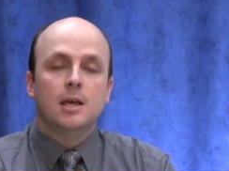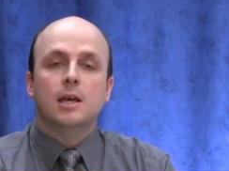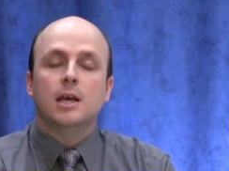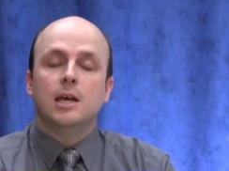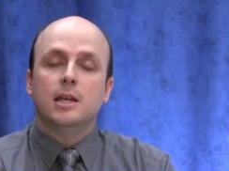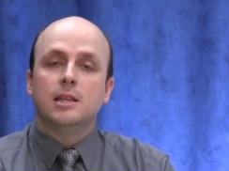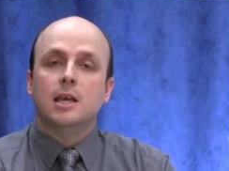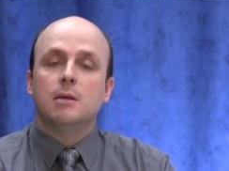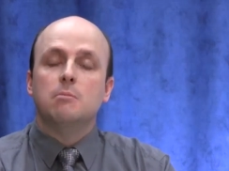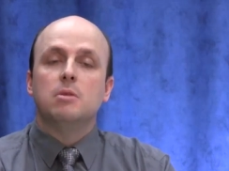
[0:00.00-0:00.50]

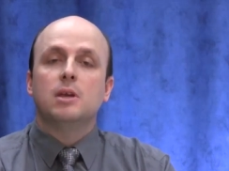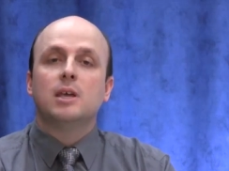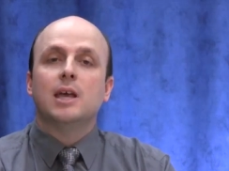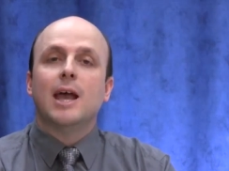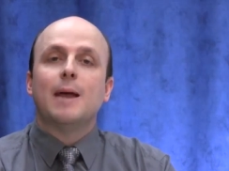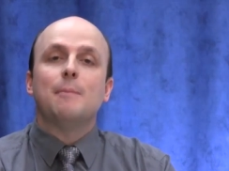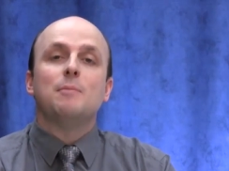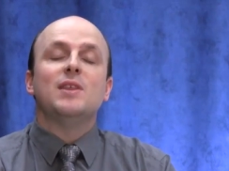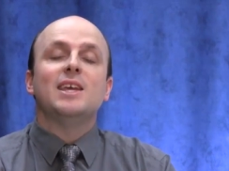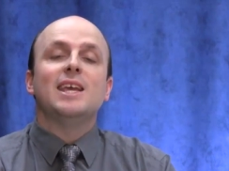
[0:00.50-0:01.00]
It then
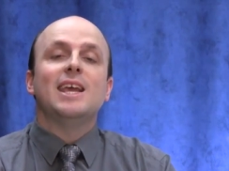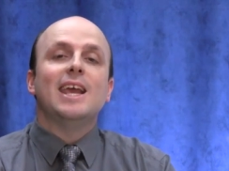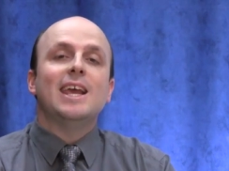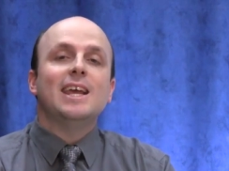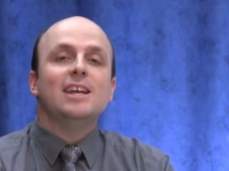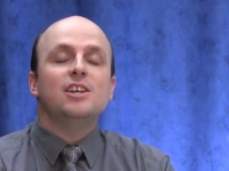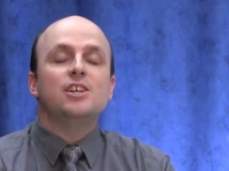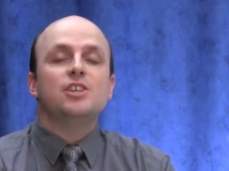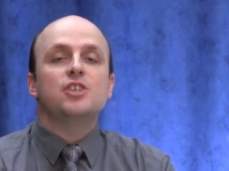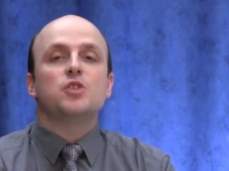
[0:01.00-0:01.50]
became the
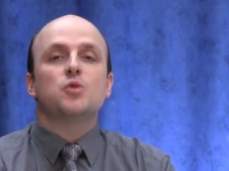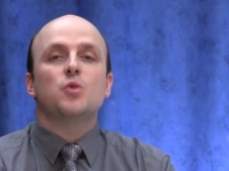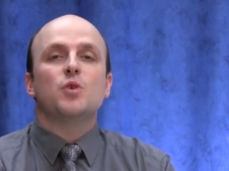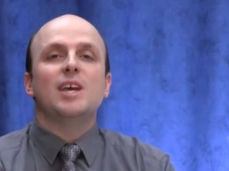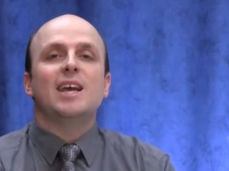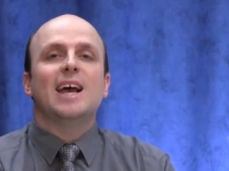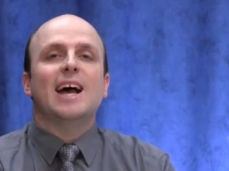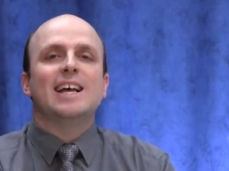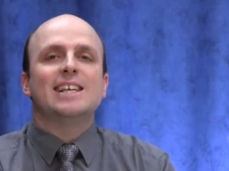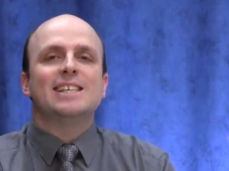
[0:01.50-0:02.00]

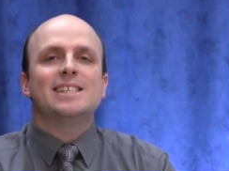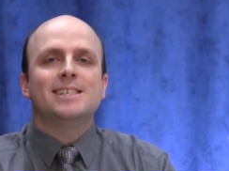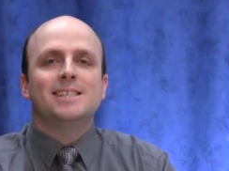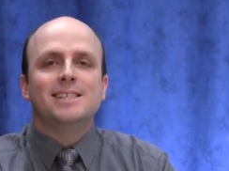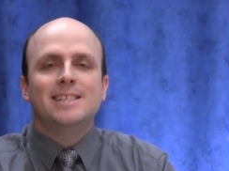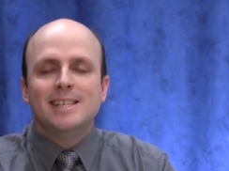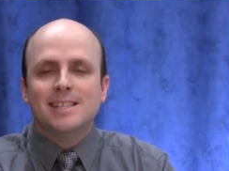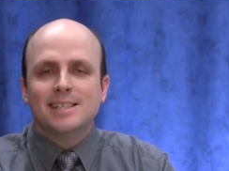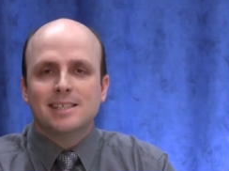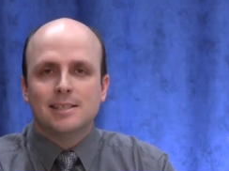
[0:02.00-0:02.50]
Industry
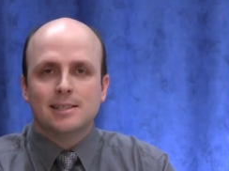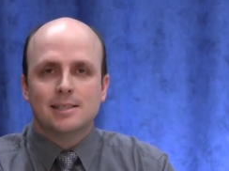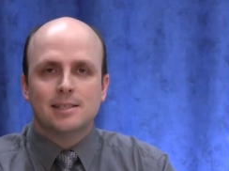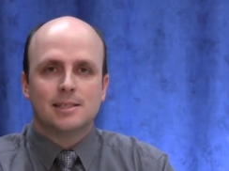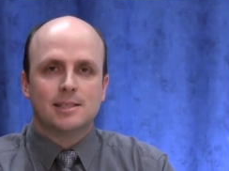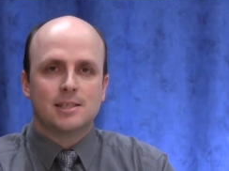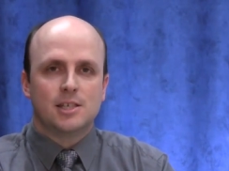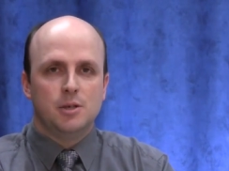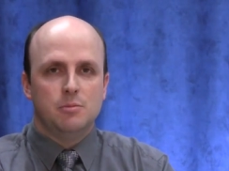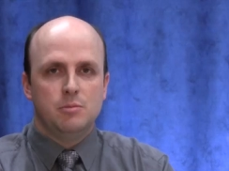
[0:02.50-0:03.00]

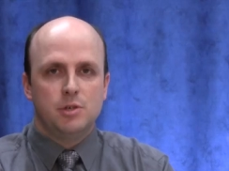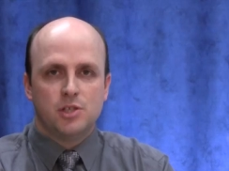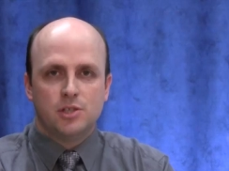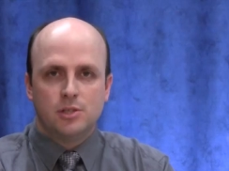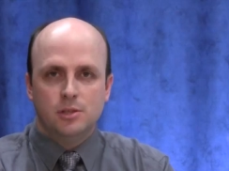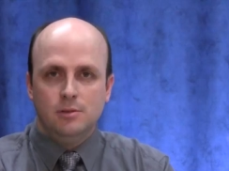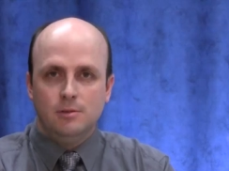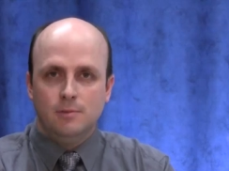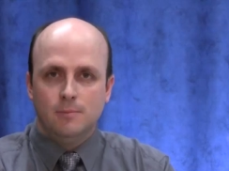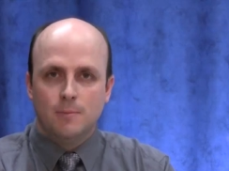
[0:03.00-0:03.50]
Assistance
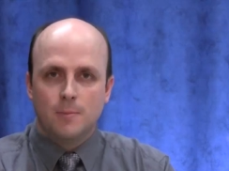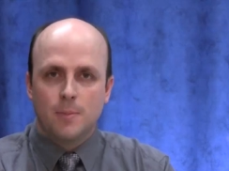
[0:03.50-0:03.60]
Commission.